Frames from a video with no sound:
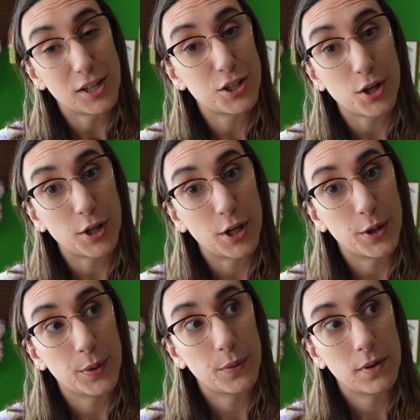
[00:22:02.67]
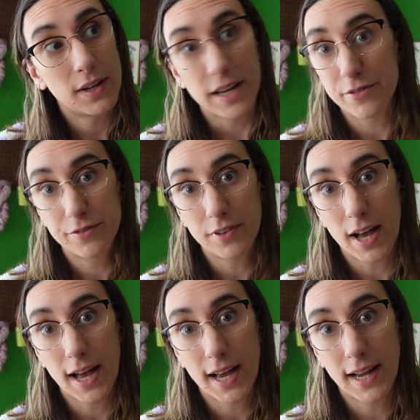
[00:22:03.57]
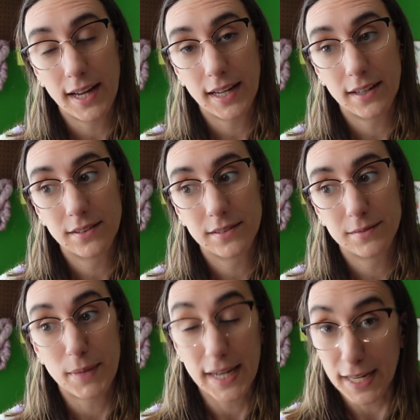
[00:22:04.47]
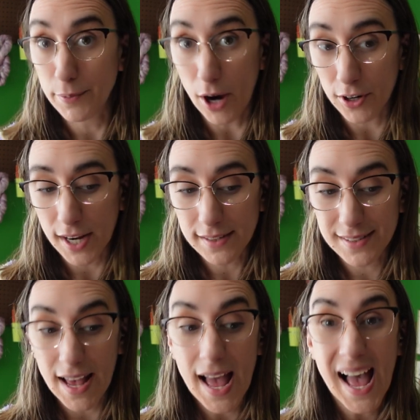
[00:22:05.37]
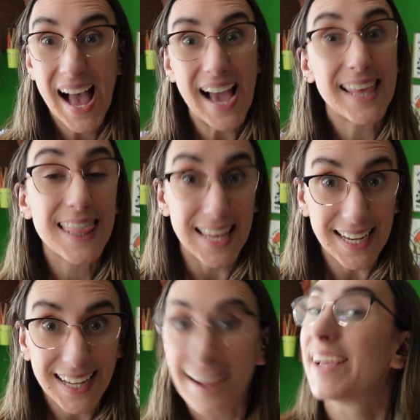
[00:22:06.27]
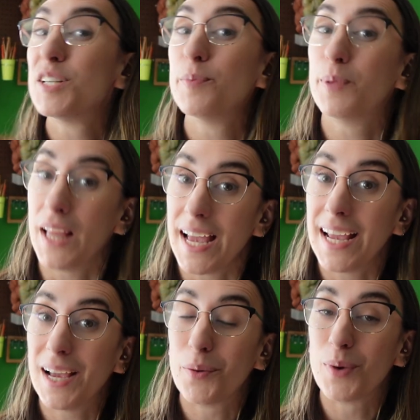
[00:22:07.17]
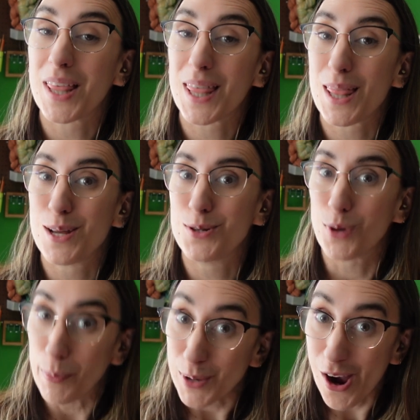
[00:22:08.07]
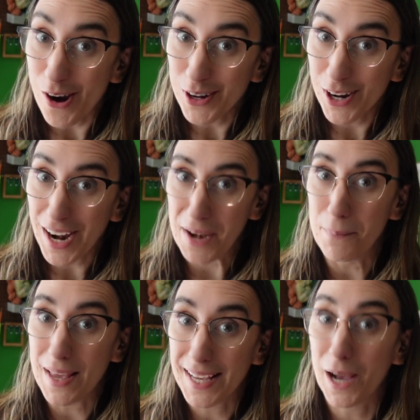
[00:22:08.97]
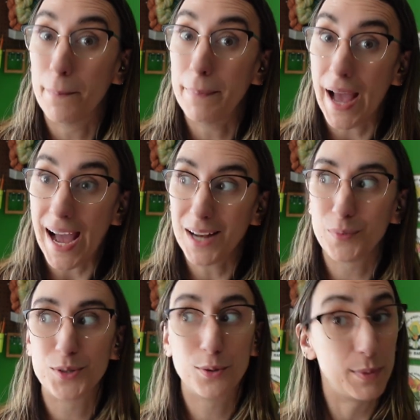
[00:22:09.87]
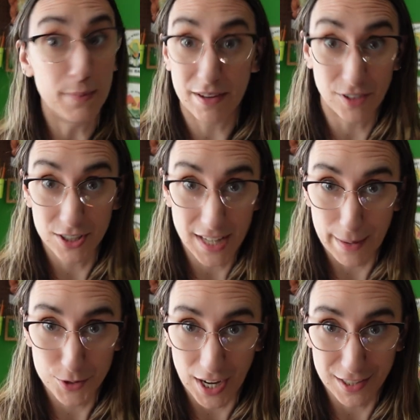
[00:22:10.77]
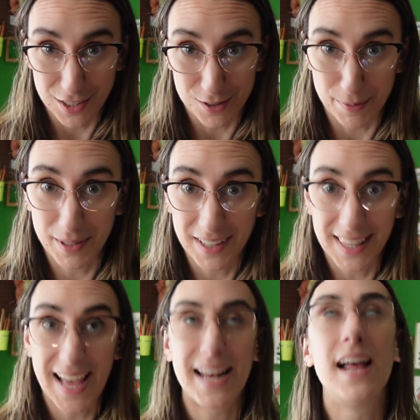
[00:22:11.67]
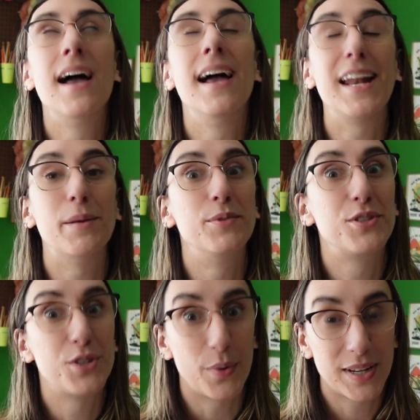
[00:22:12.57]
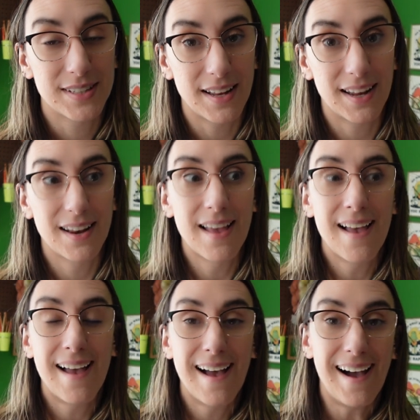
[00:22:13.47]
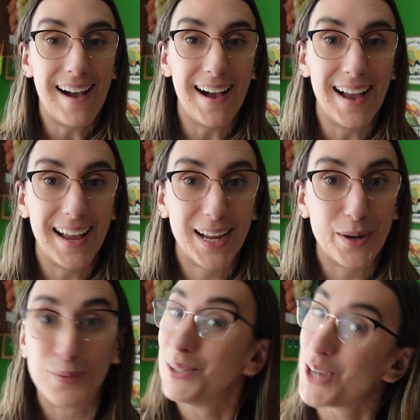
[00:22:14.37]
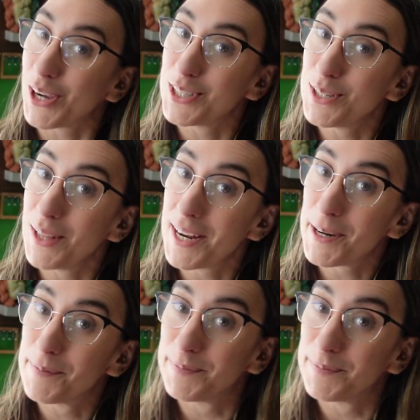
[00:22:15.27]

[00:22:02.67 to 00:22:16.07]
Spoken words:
show you if I made any progress. I think I get to play with the drum carder and make a bat, which would be my first time trying to do something like that. I'm so excited. I will talk to you later.